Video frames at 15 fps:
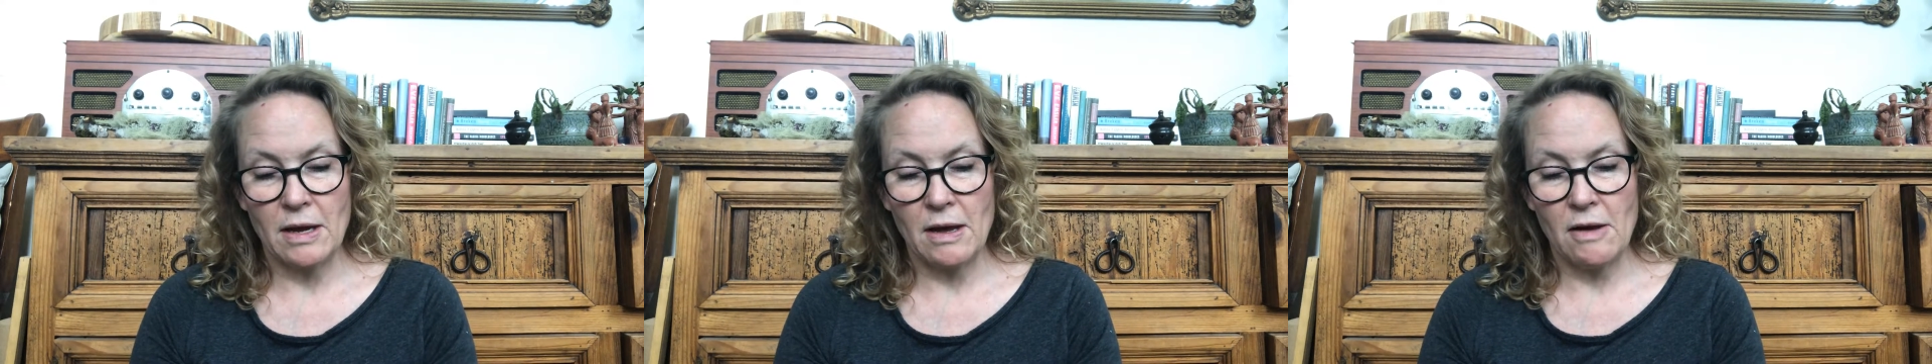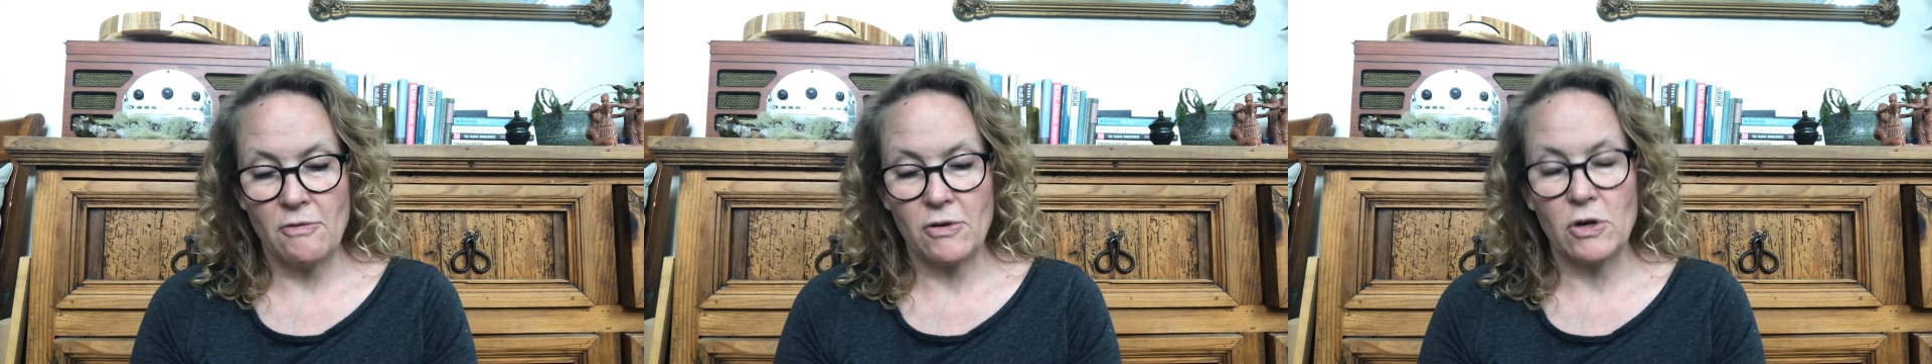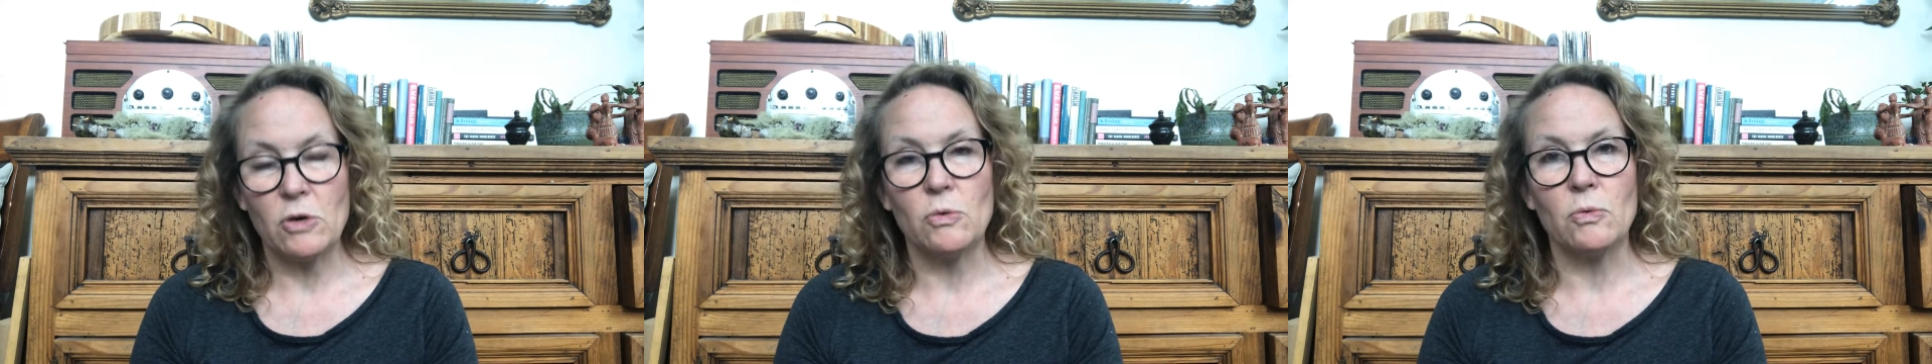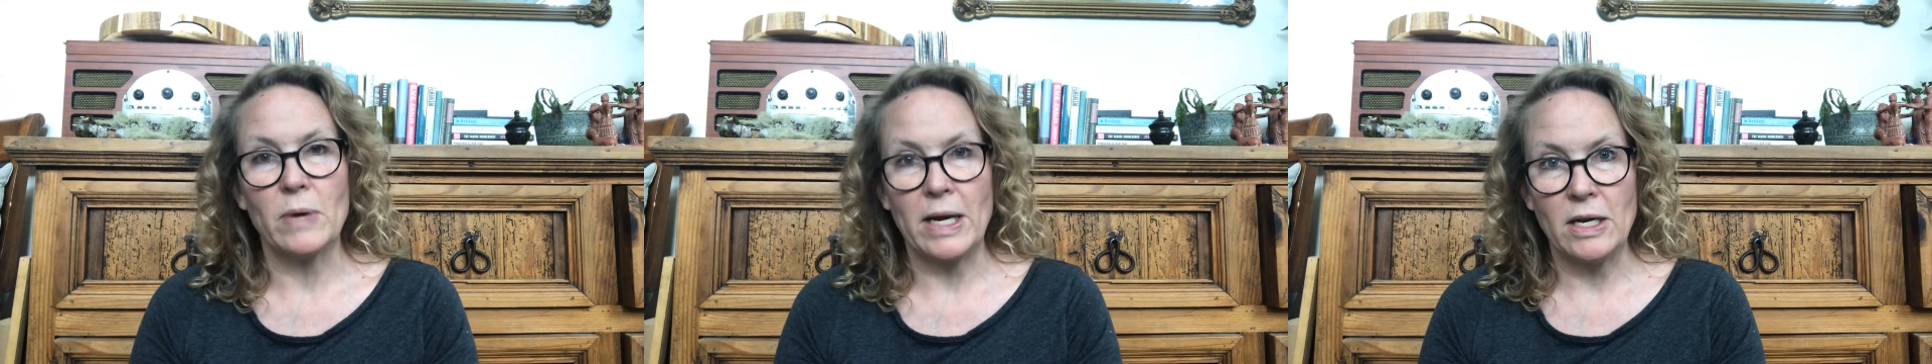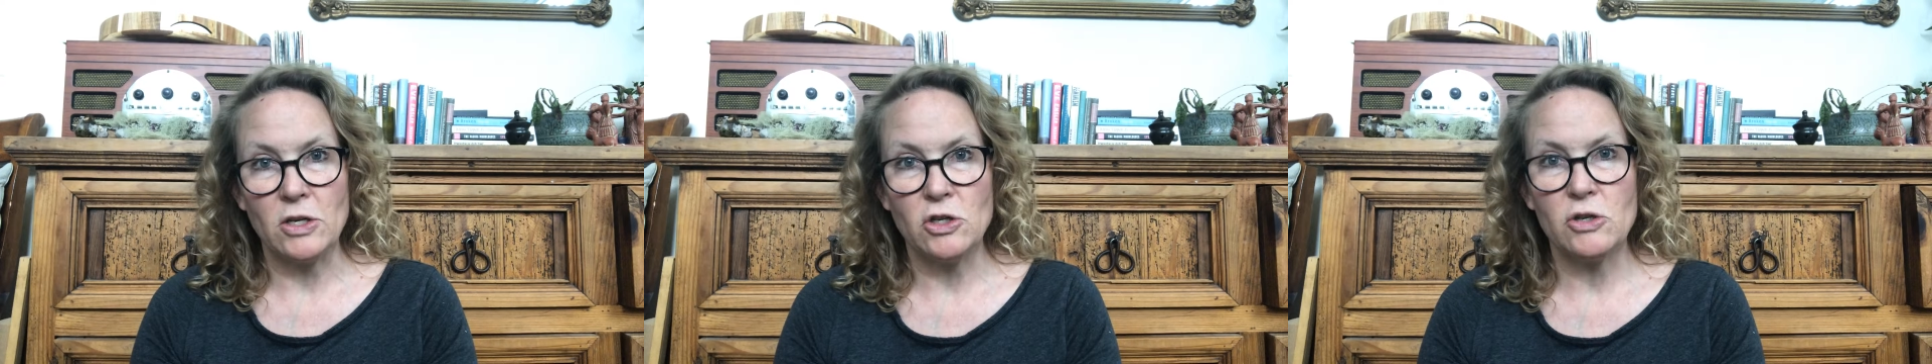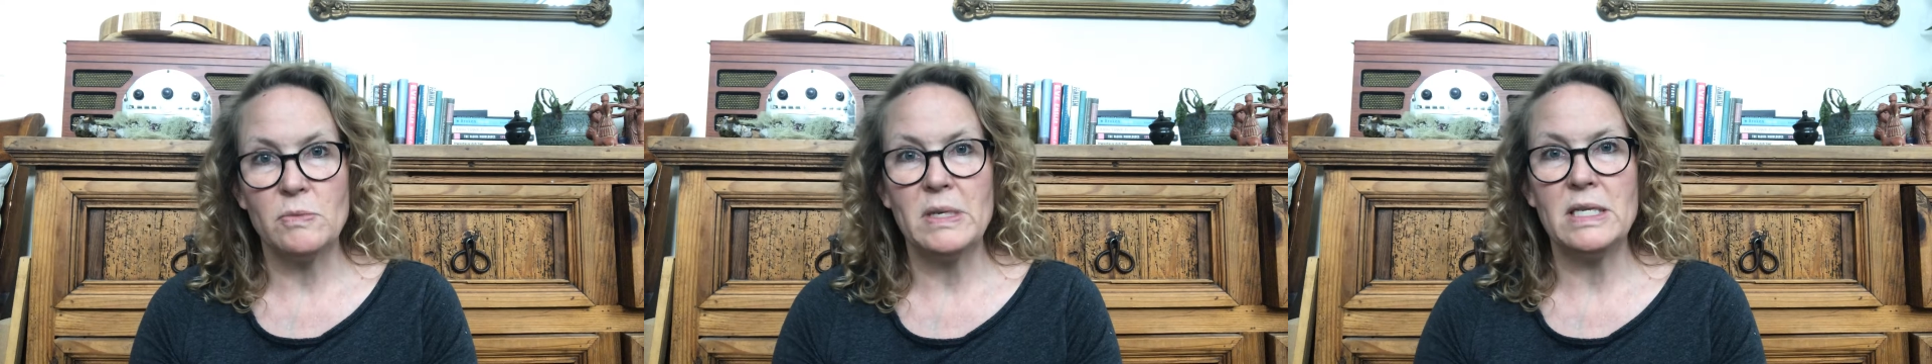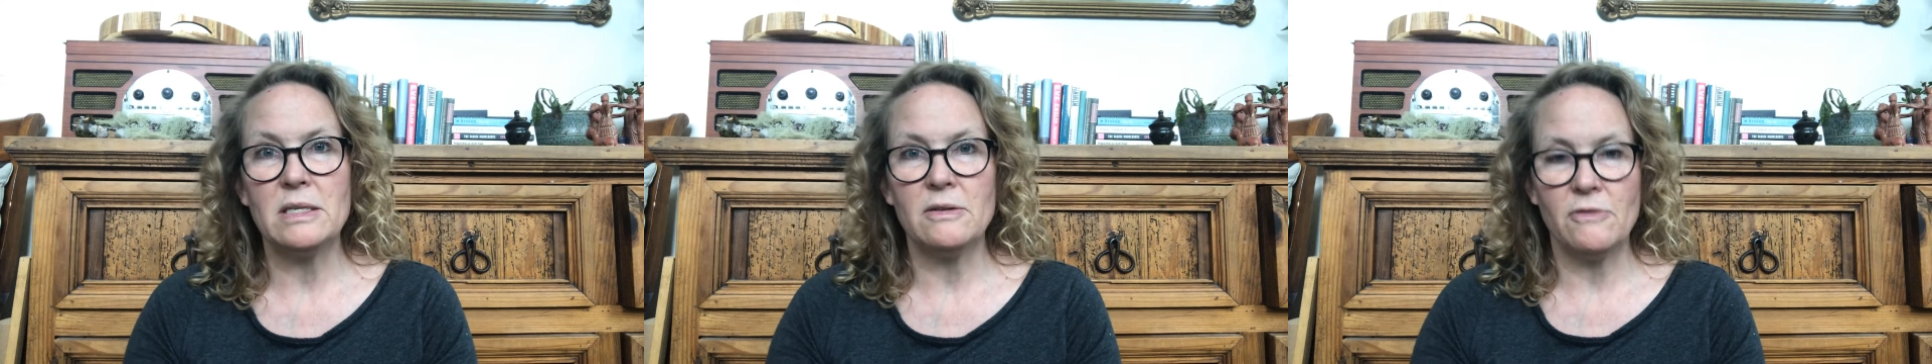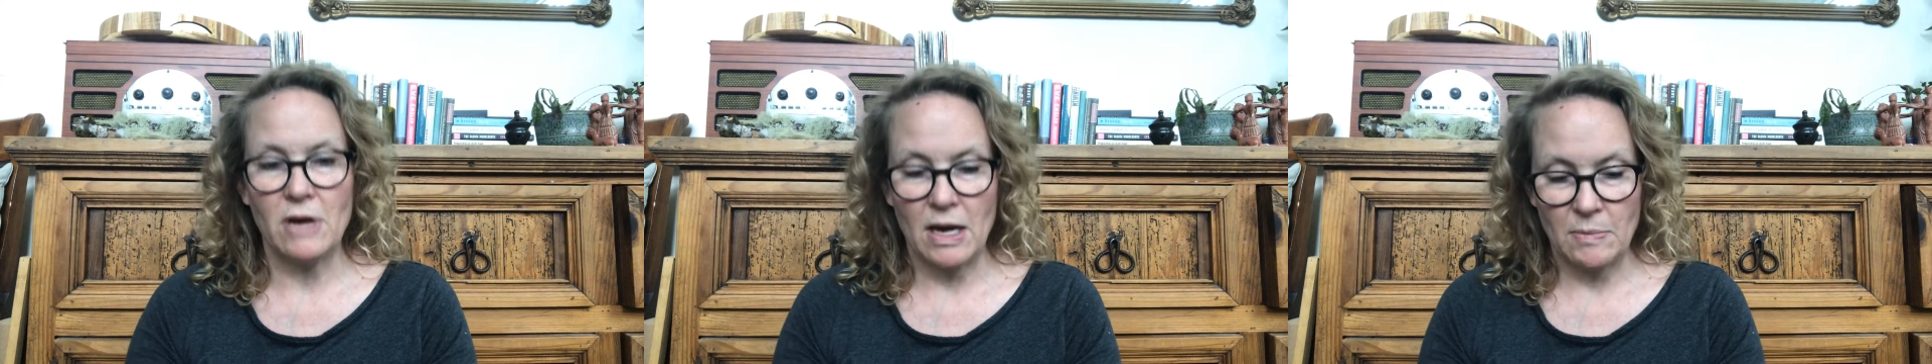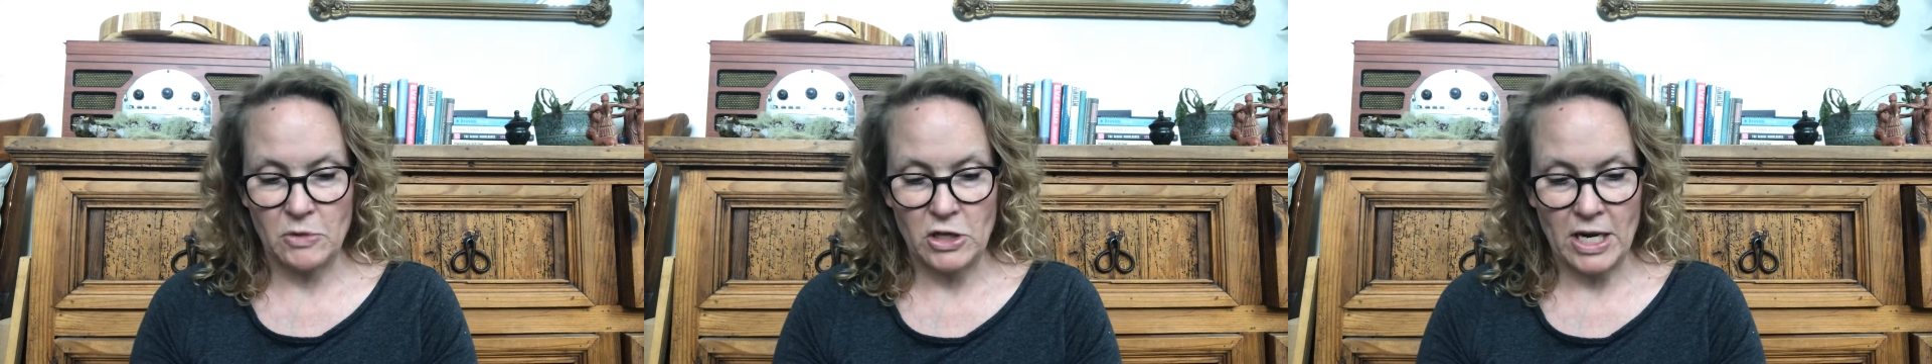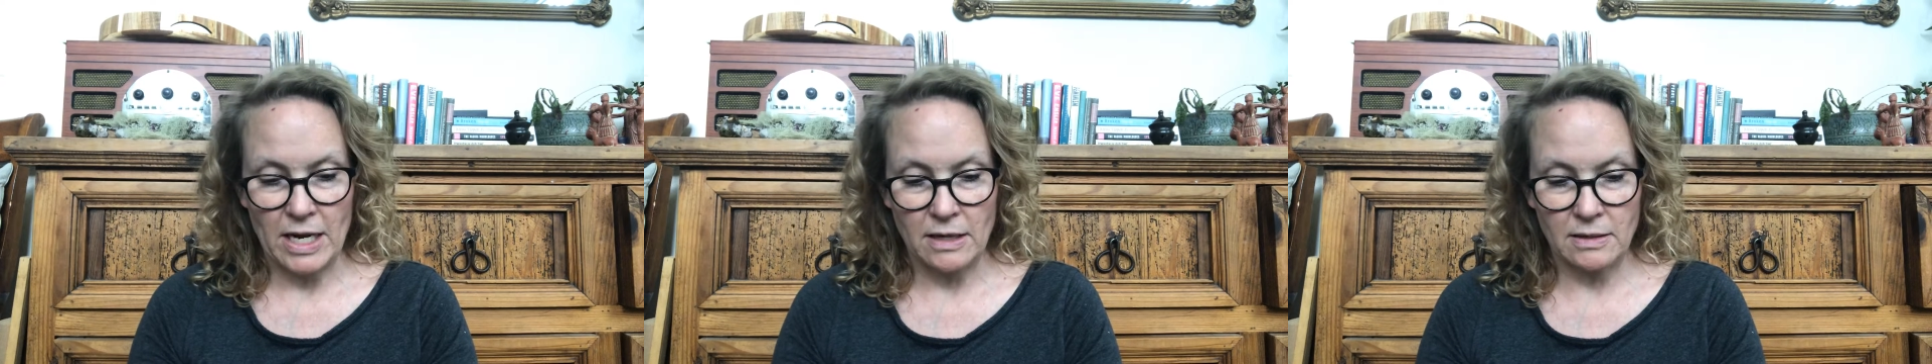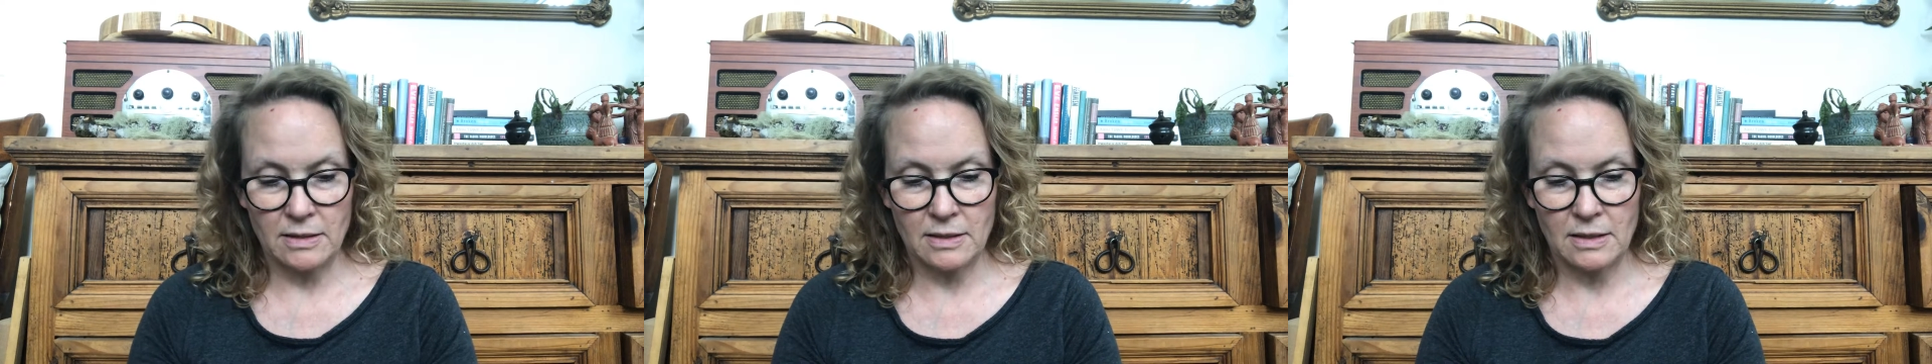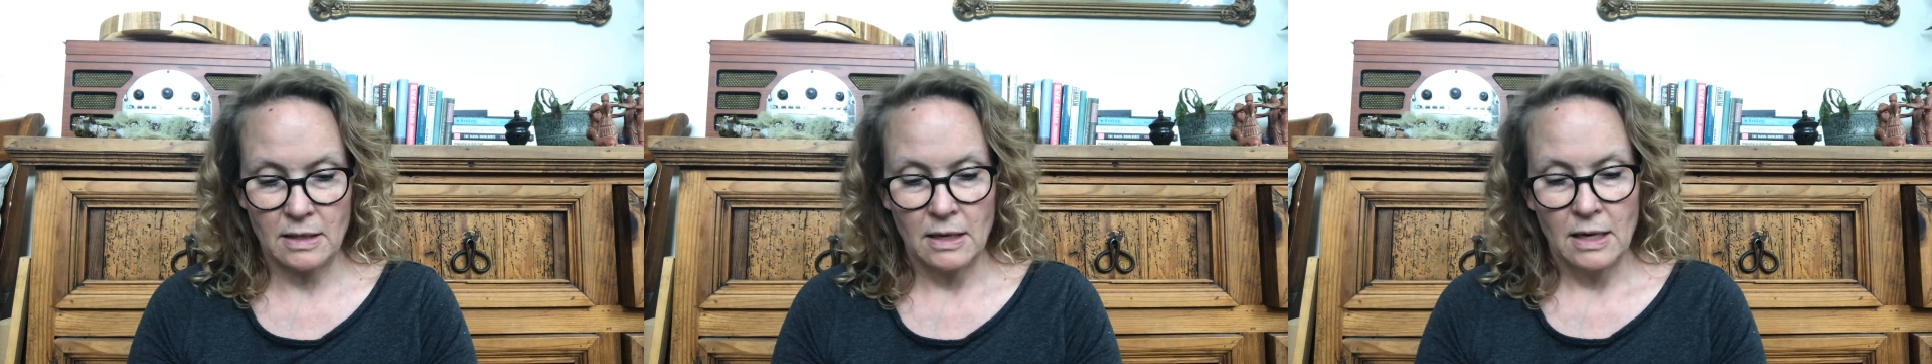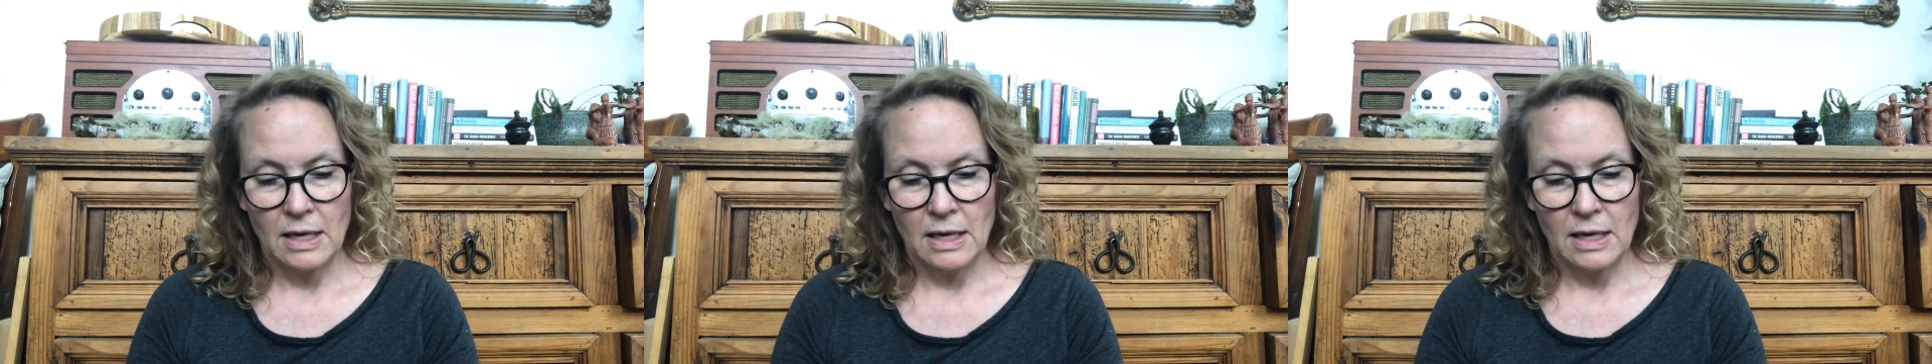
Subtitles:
of an arrangement of objects,